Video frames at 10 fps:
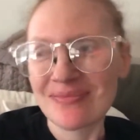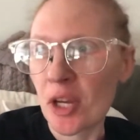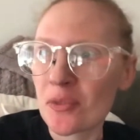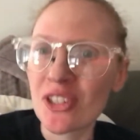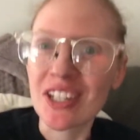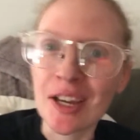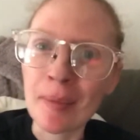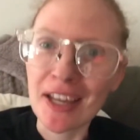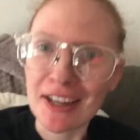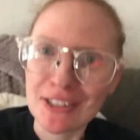I was looking at
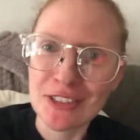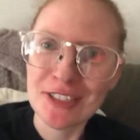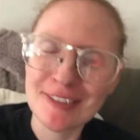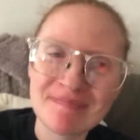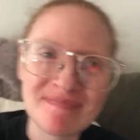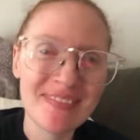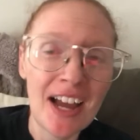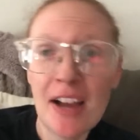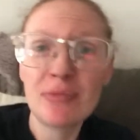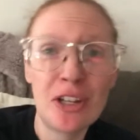my calendar.
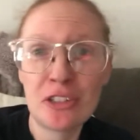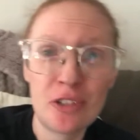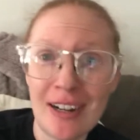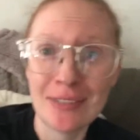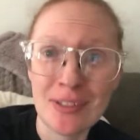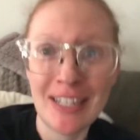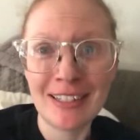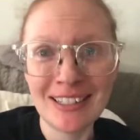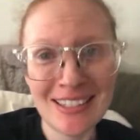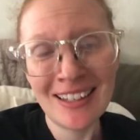I've lost track of
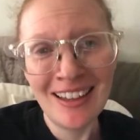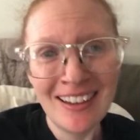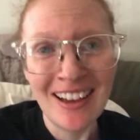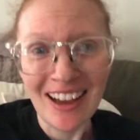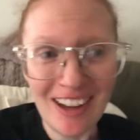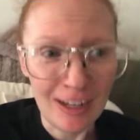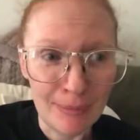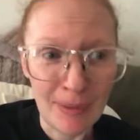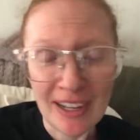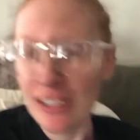days.
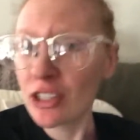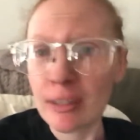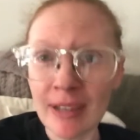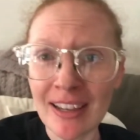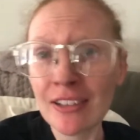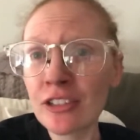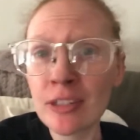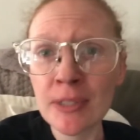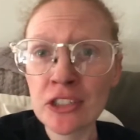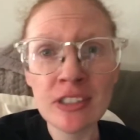I had to look at my calendar to
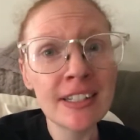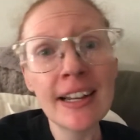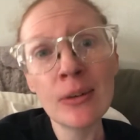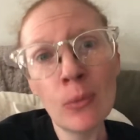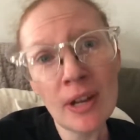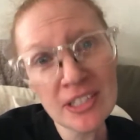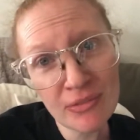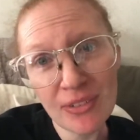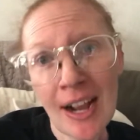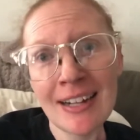make sure today was
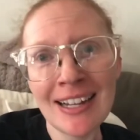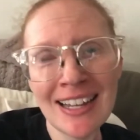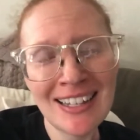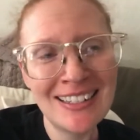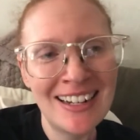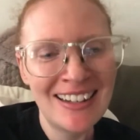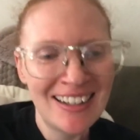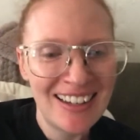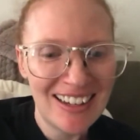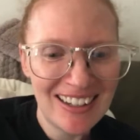Friday.
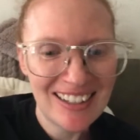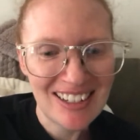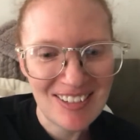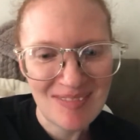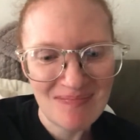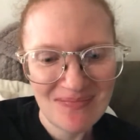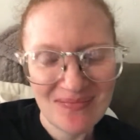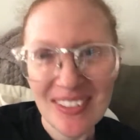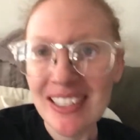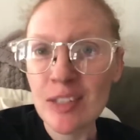
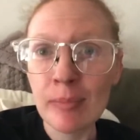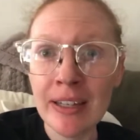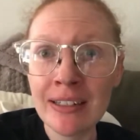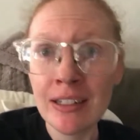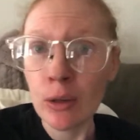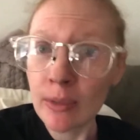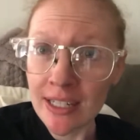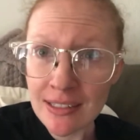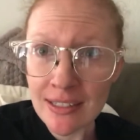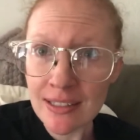It's been a
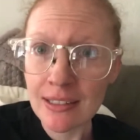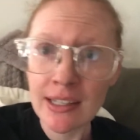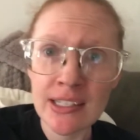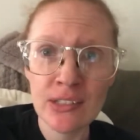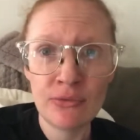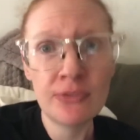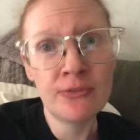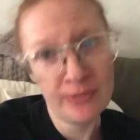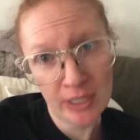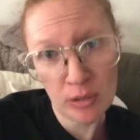week since I last
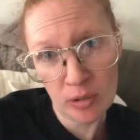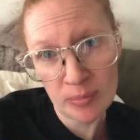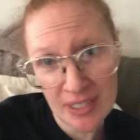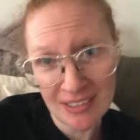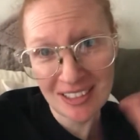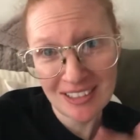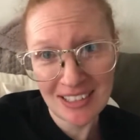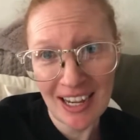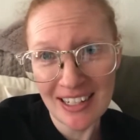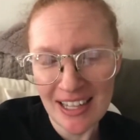filmed and
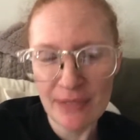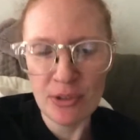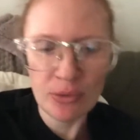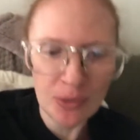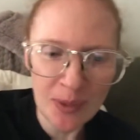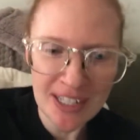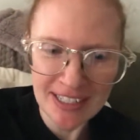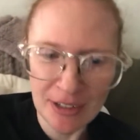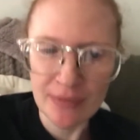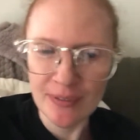kind of gave you the
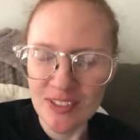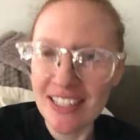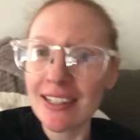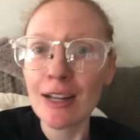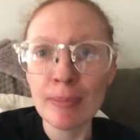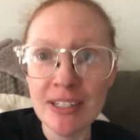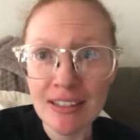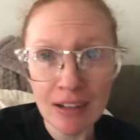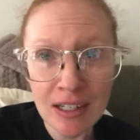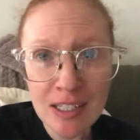rundown of everything that happened in the
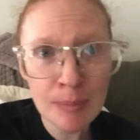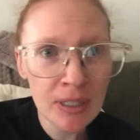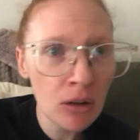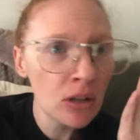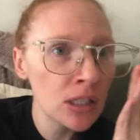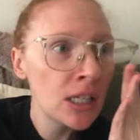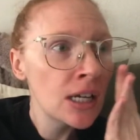hospital.